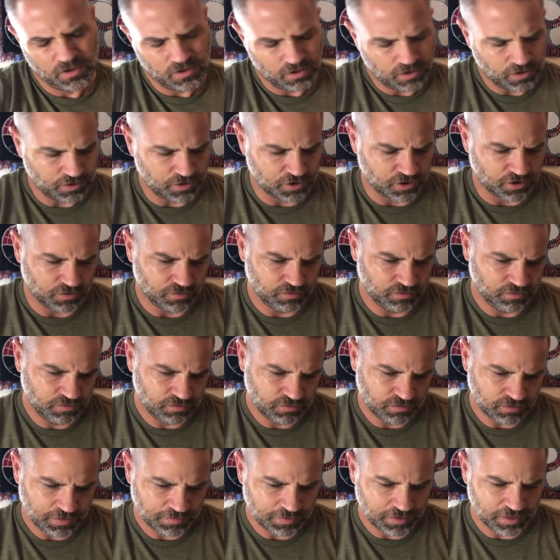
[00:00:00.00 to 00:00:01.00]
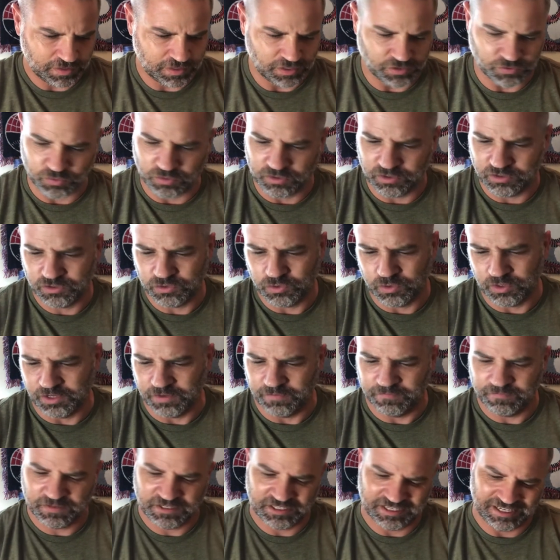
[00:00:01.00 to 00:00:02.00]
Oh no, I thought these were
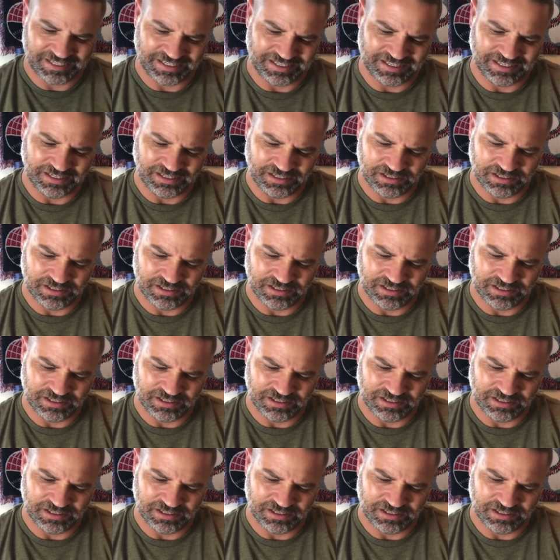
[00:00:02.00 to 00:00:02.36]
2016.